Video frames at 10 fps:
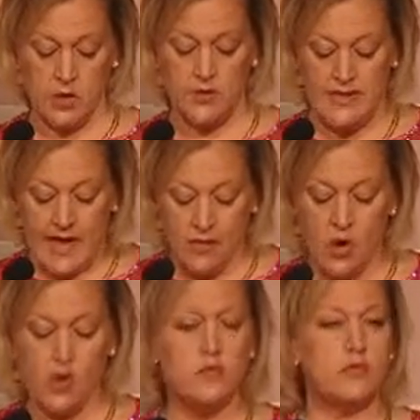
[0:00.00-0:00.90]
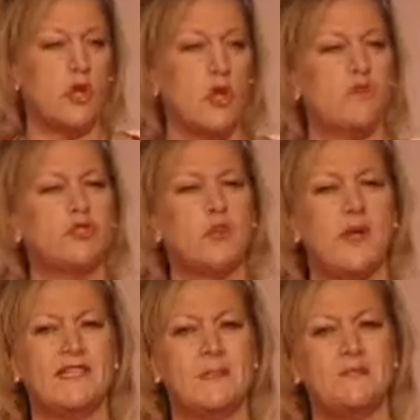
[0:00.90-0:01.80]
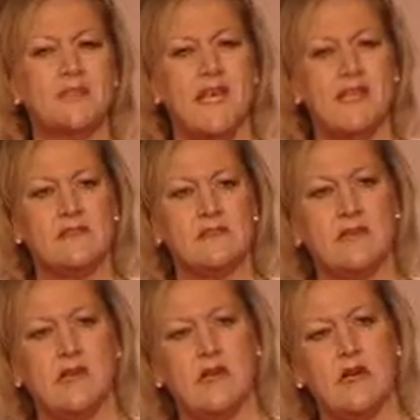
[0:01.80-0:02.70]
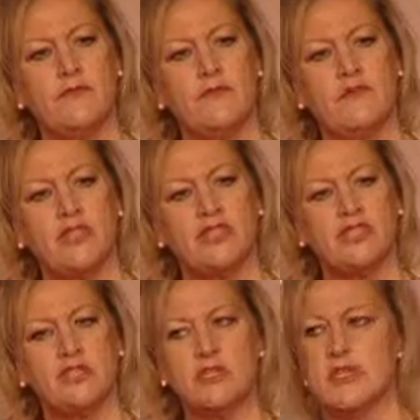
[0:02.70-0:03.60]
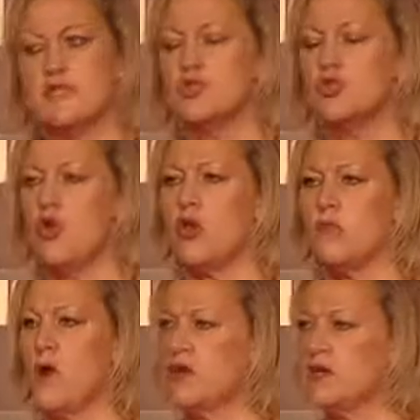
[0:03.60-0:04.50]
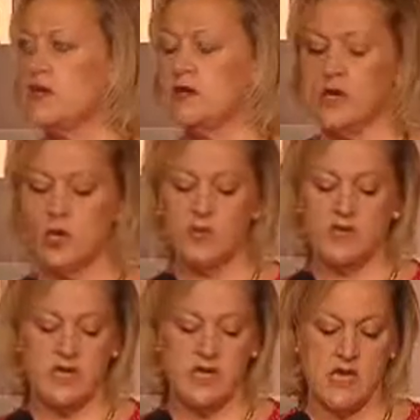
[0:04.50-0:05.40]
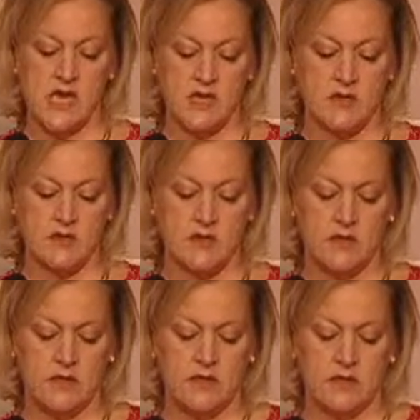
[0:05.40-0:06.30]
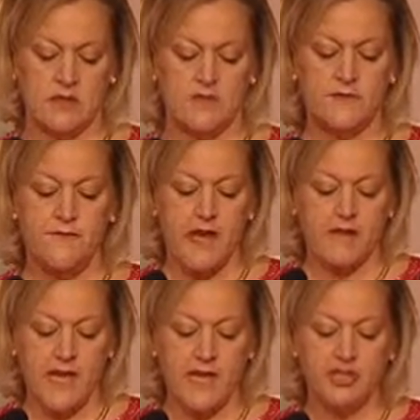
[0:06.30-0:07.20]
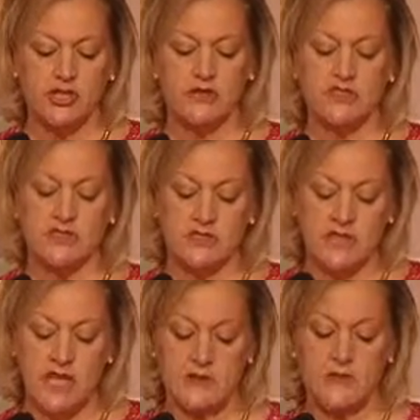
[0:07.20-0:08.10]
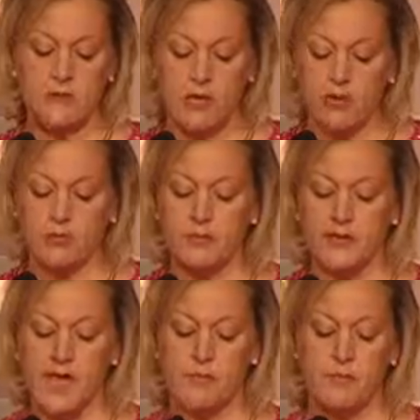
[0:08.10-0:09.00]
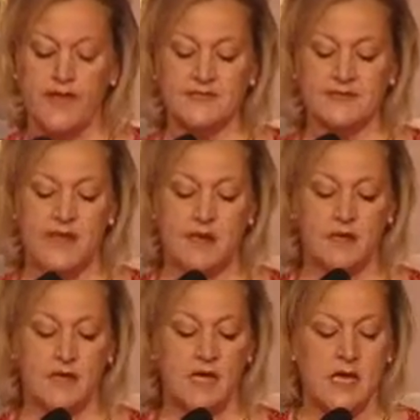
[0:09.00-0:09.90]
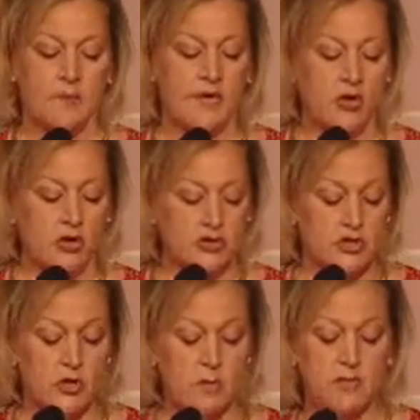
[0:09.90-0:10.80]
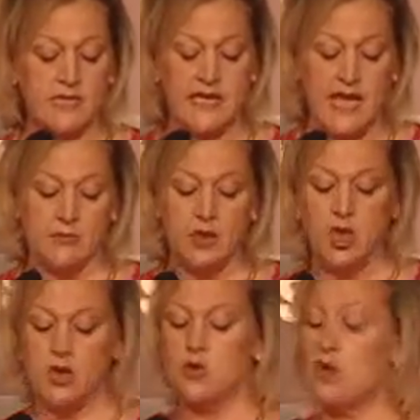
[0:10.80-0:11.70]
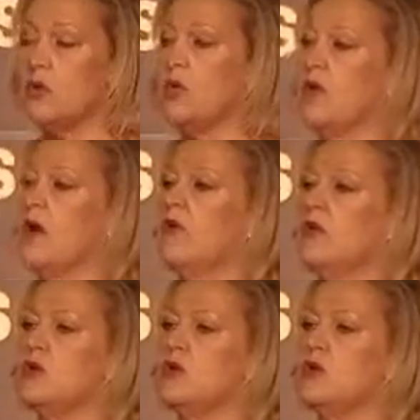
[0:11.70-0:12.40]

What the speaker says: We now hold over 20% of the registered installer market within a year. This variation of a successful product became a bestseller because the company name and logo are